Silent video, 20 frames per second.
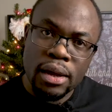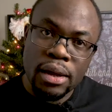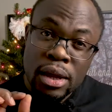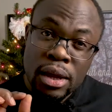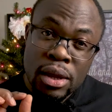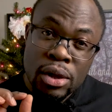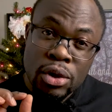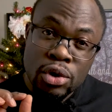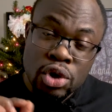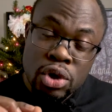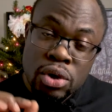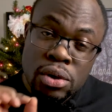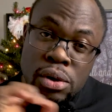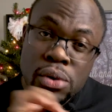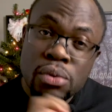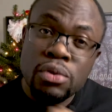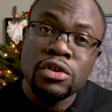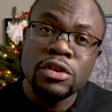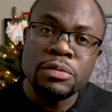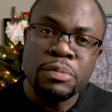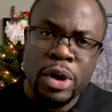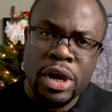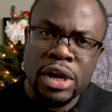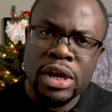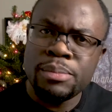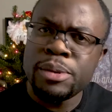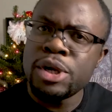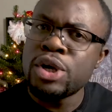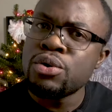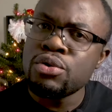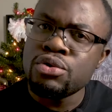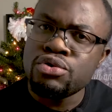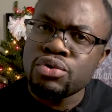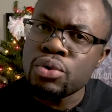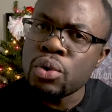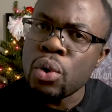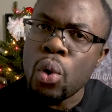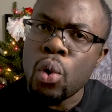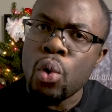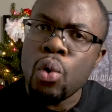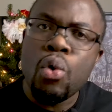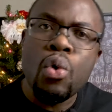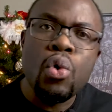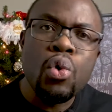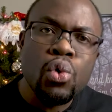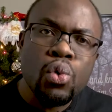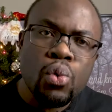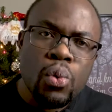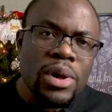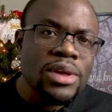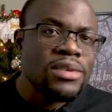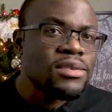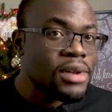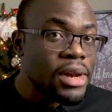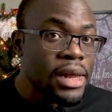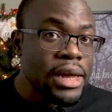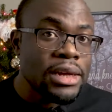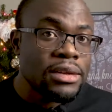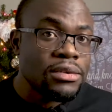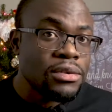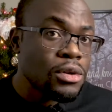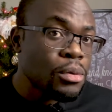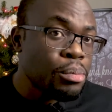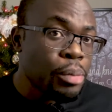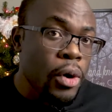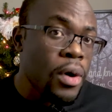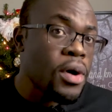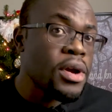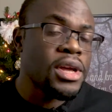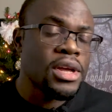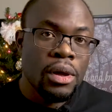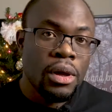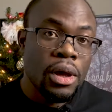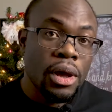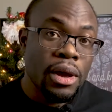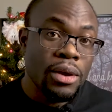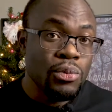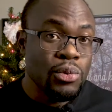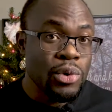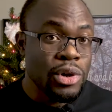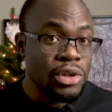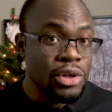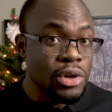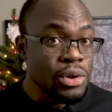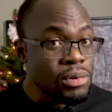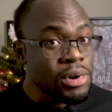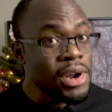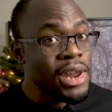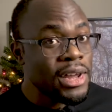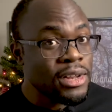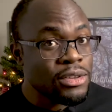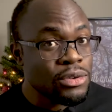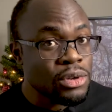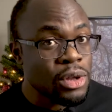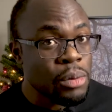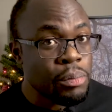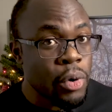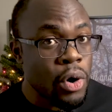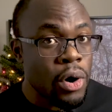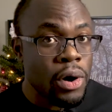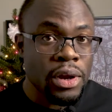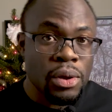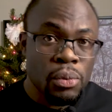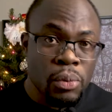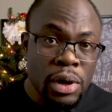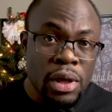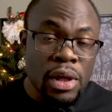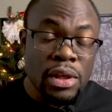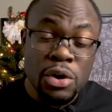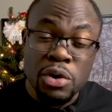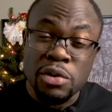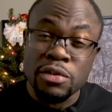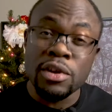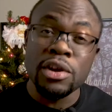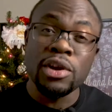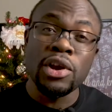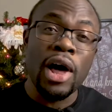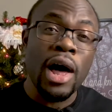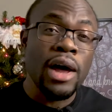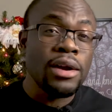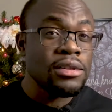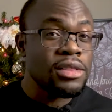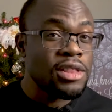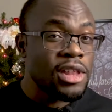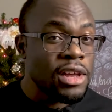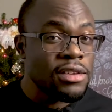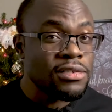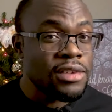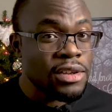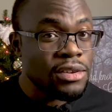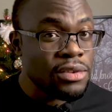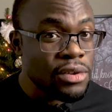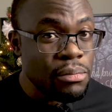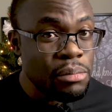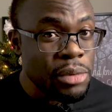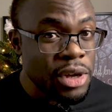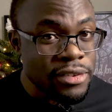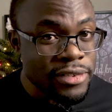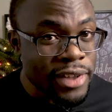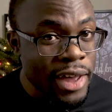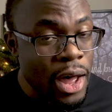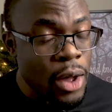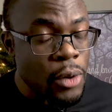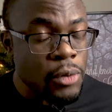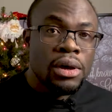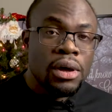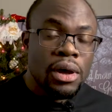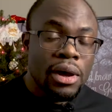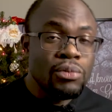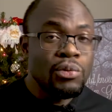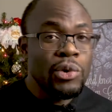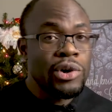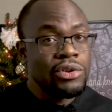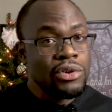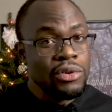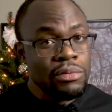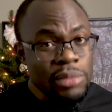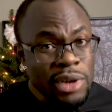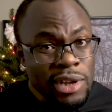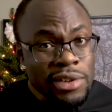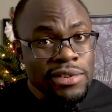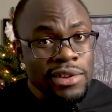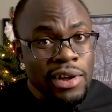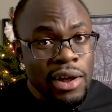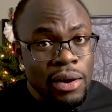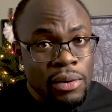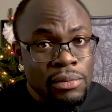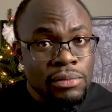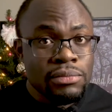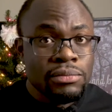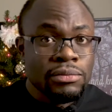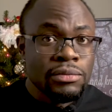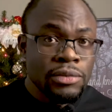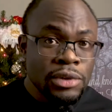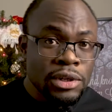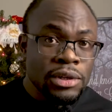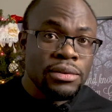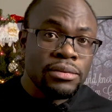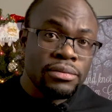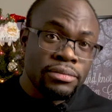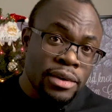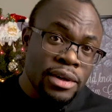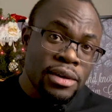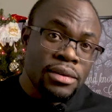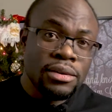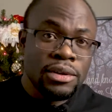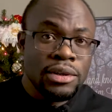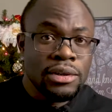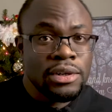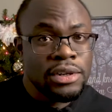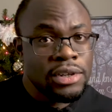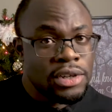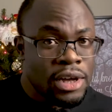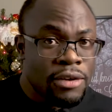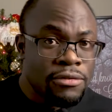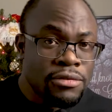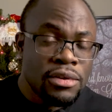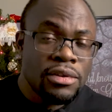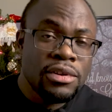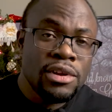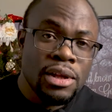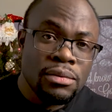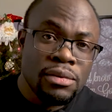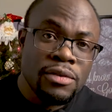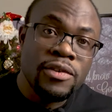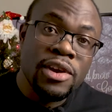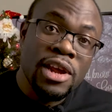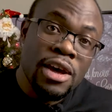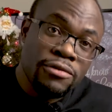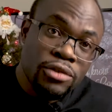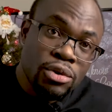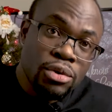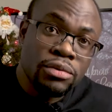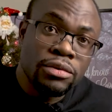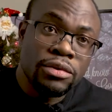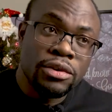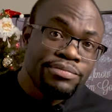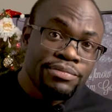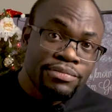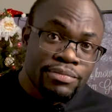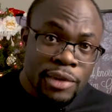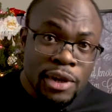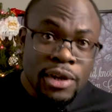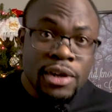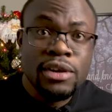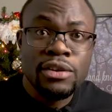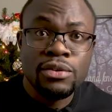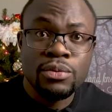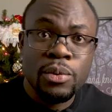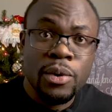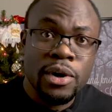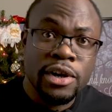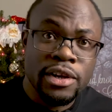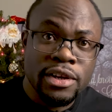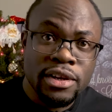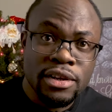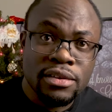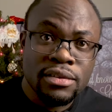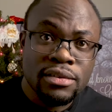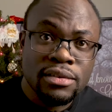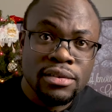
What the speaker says: You lose money because you're always late to the party. And when you're late to the party, well, there's a lot of things that you miss out. And when you miss out, well, you're going to have to deal with leftovers. It is what it is.